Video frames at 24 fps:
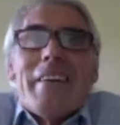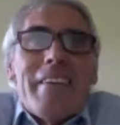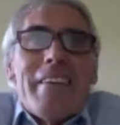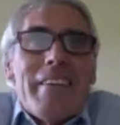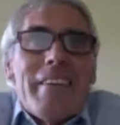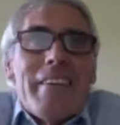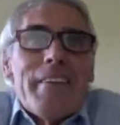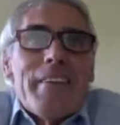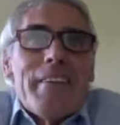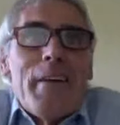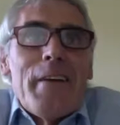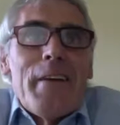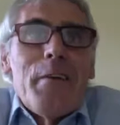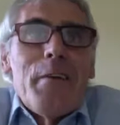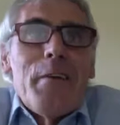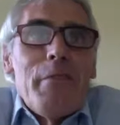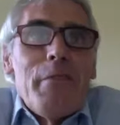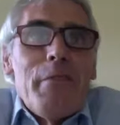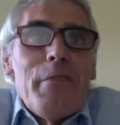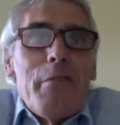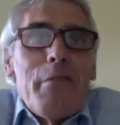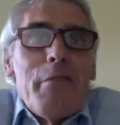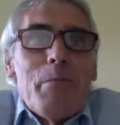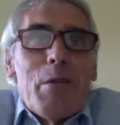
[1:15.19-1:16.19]
thank you very
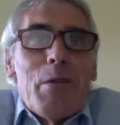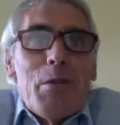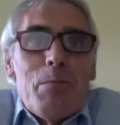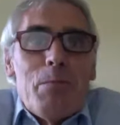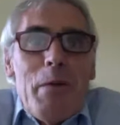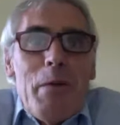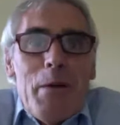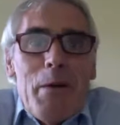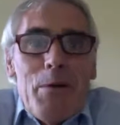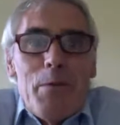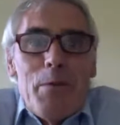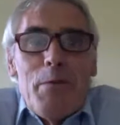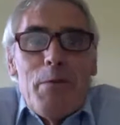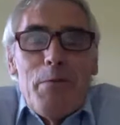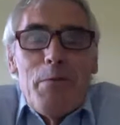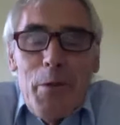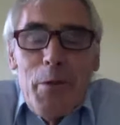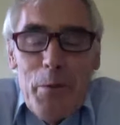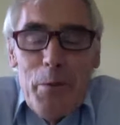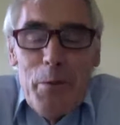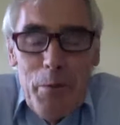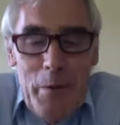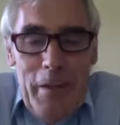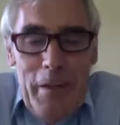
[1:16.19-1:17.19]
much, both of you.
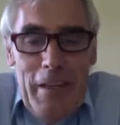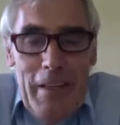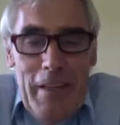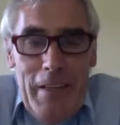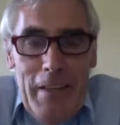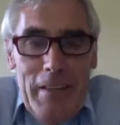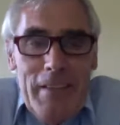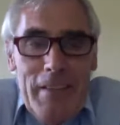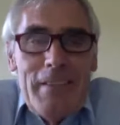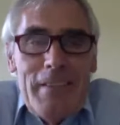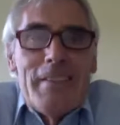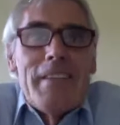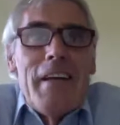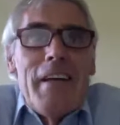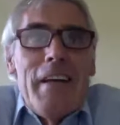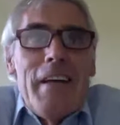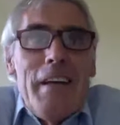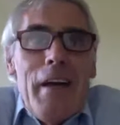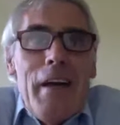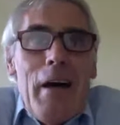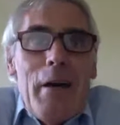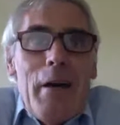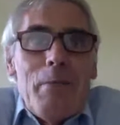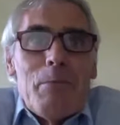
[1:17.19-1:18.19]
And
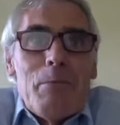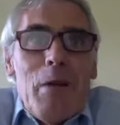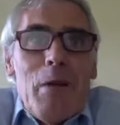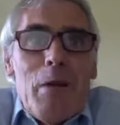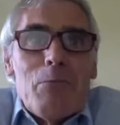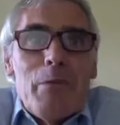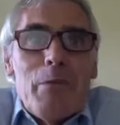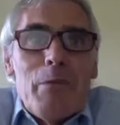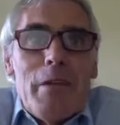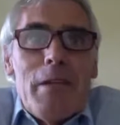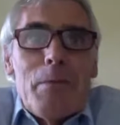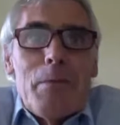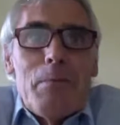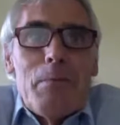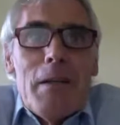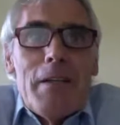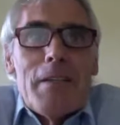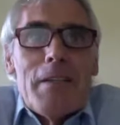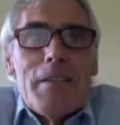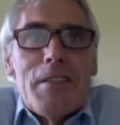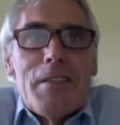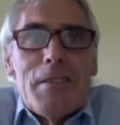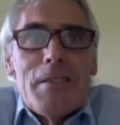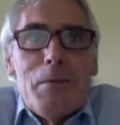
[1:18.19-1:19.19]
I'm really pleased to
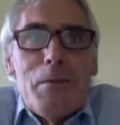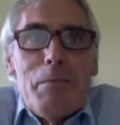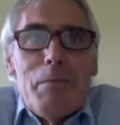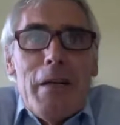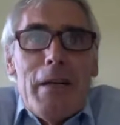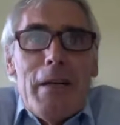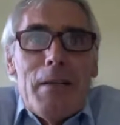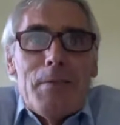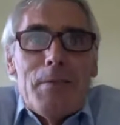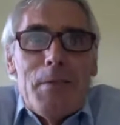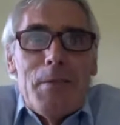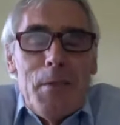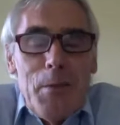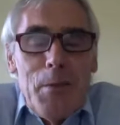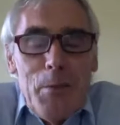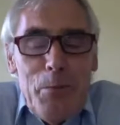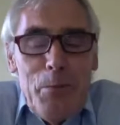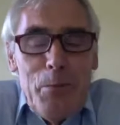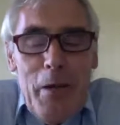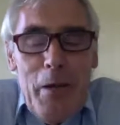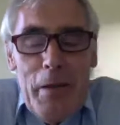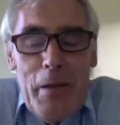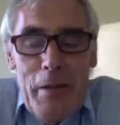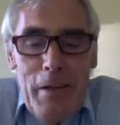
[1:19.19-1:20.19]
be able to
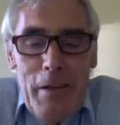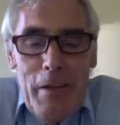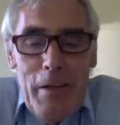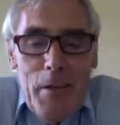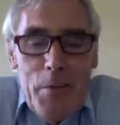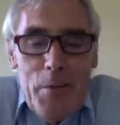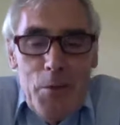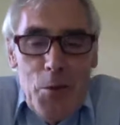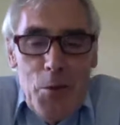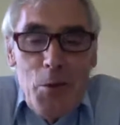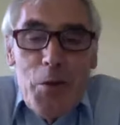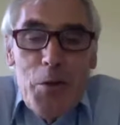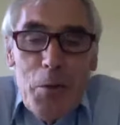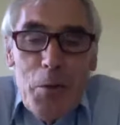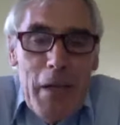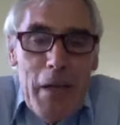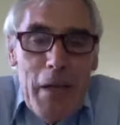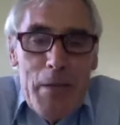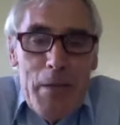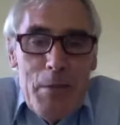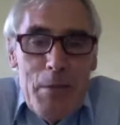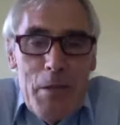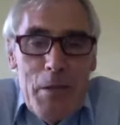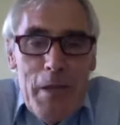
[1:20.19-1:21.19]
talk about
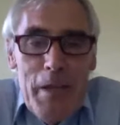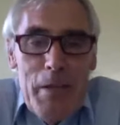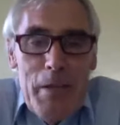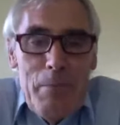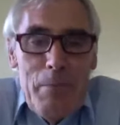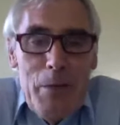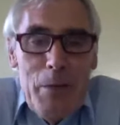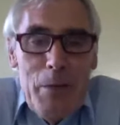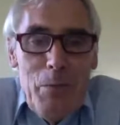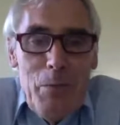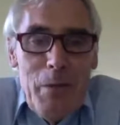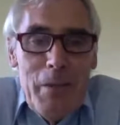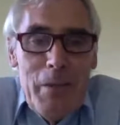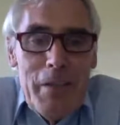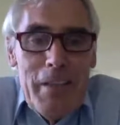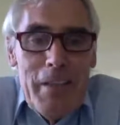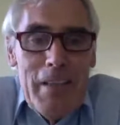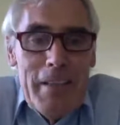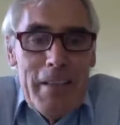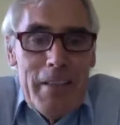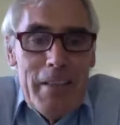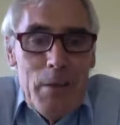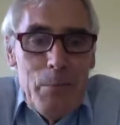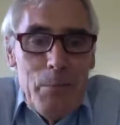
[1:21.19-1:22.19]
my work a little
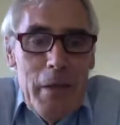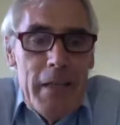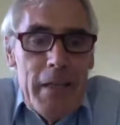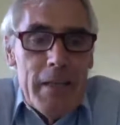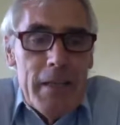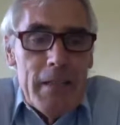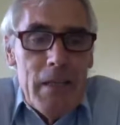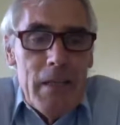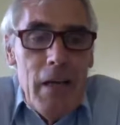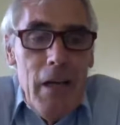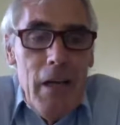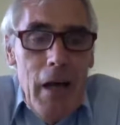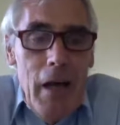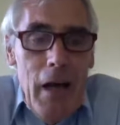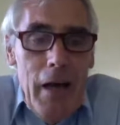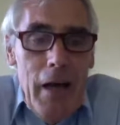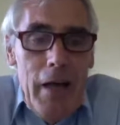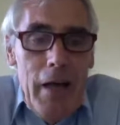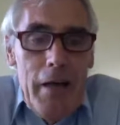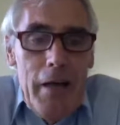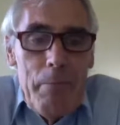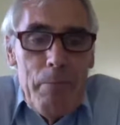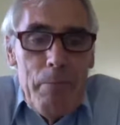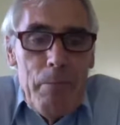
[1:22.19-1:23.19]
bit.
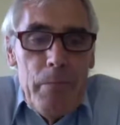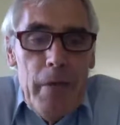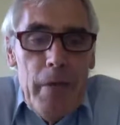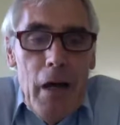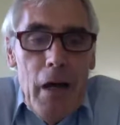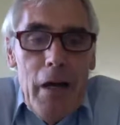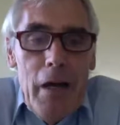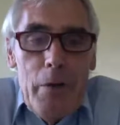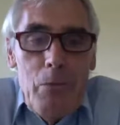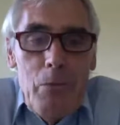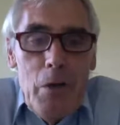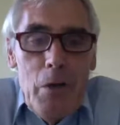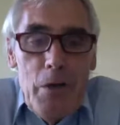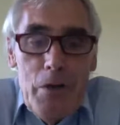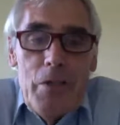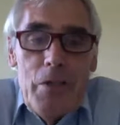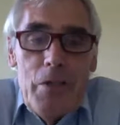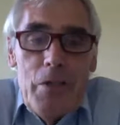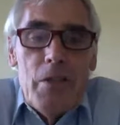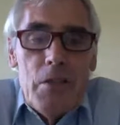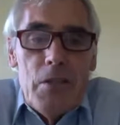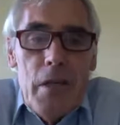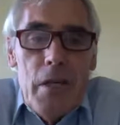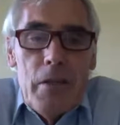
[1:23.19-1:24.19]
I work at the
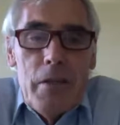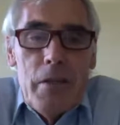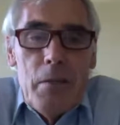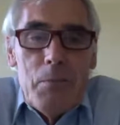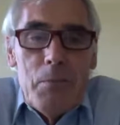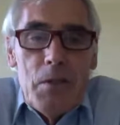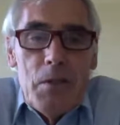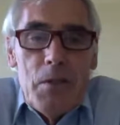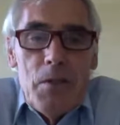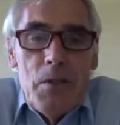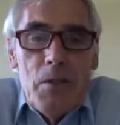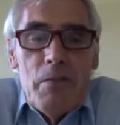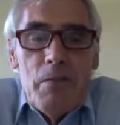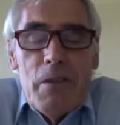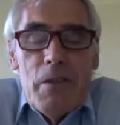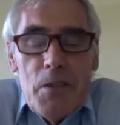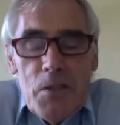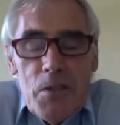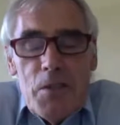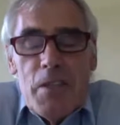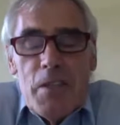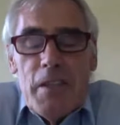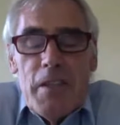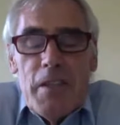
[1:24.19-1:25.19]
Southampton
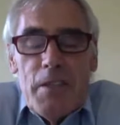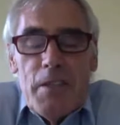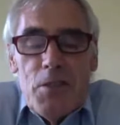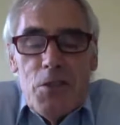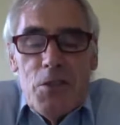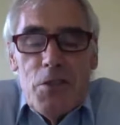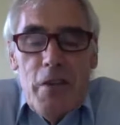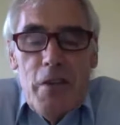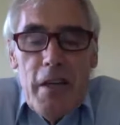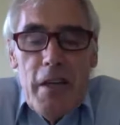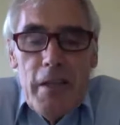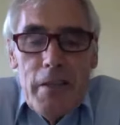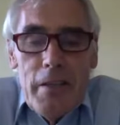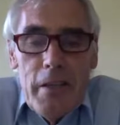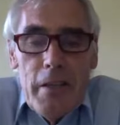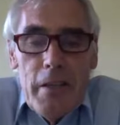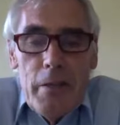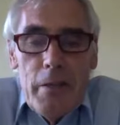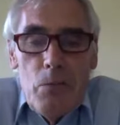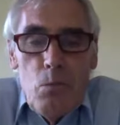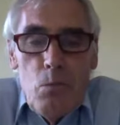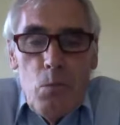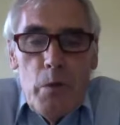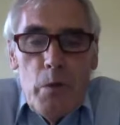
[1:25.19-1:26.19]
University
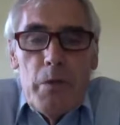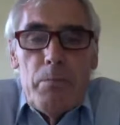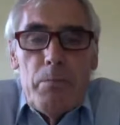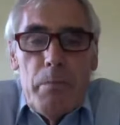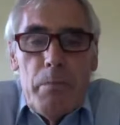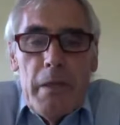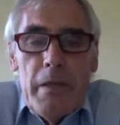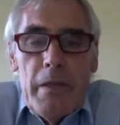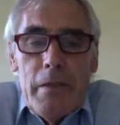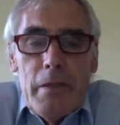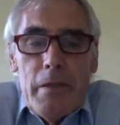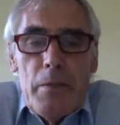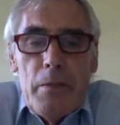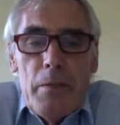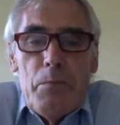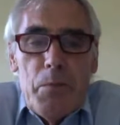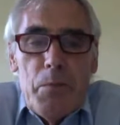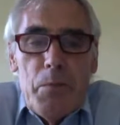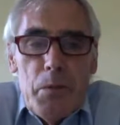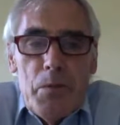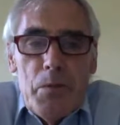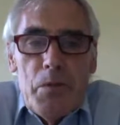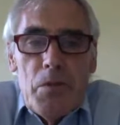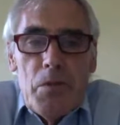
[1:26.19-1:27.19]
training would-be computer
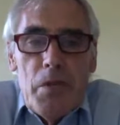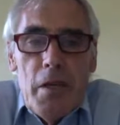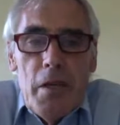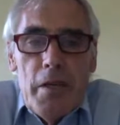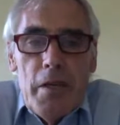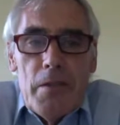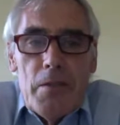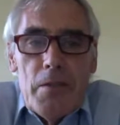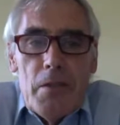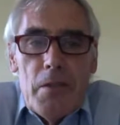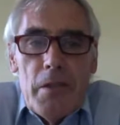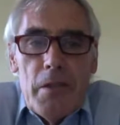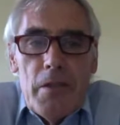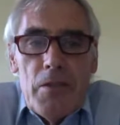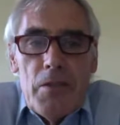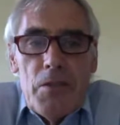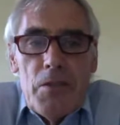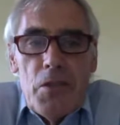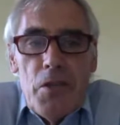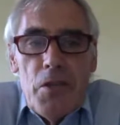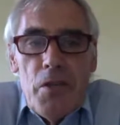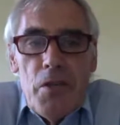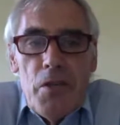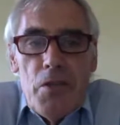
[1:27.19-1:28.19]
science
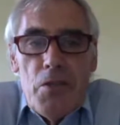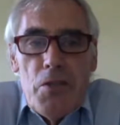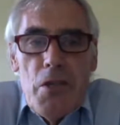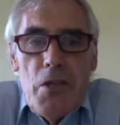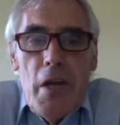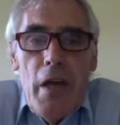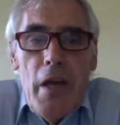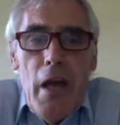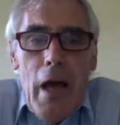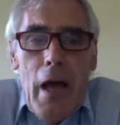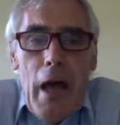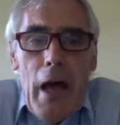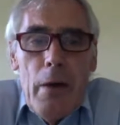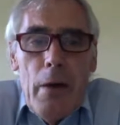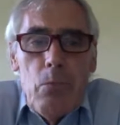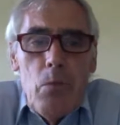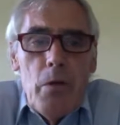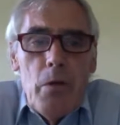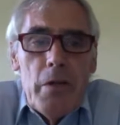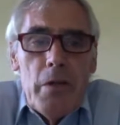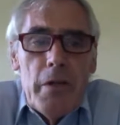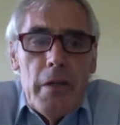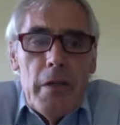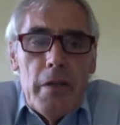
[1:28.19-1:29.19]
teachers and
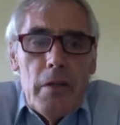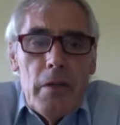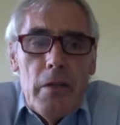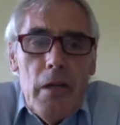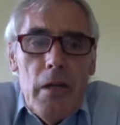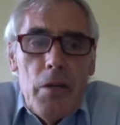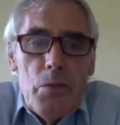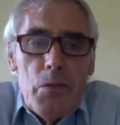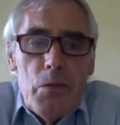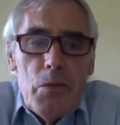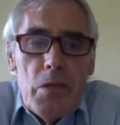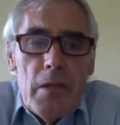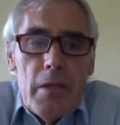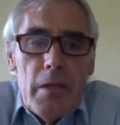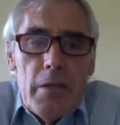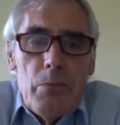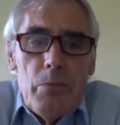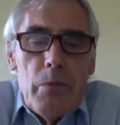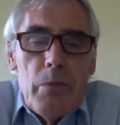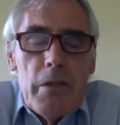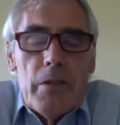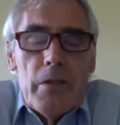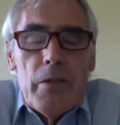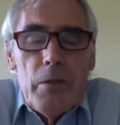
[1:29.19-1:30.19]
working closely with
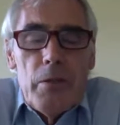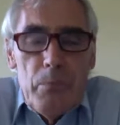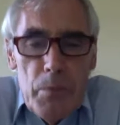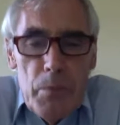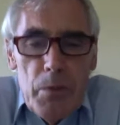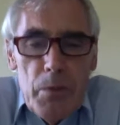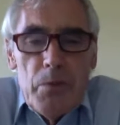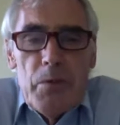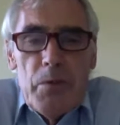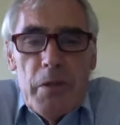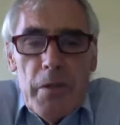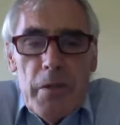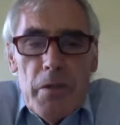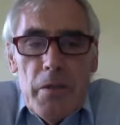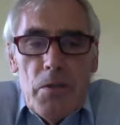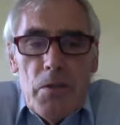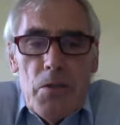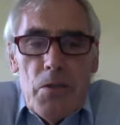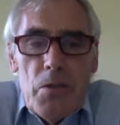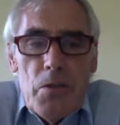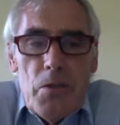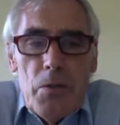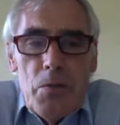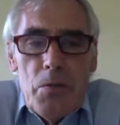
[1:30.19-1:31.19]
computing at
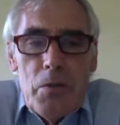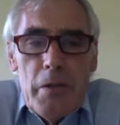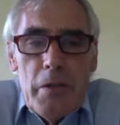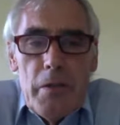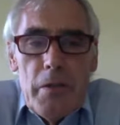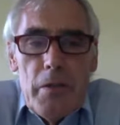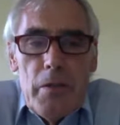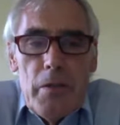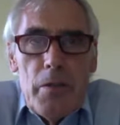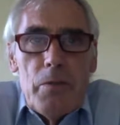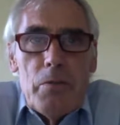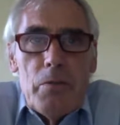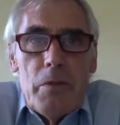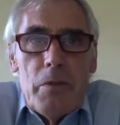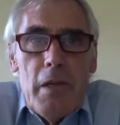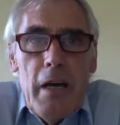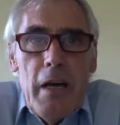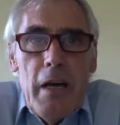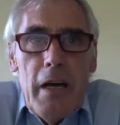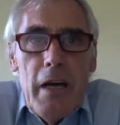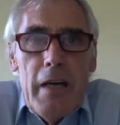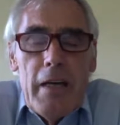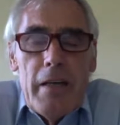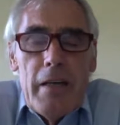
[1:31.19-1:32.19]
school in the
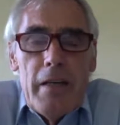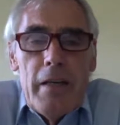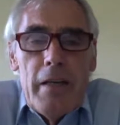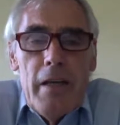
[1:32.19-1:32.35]
UK.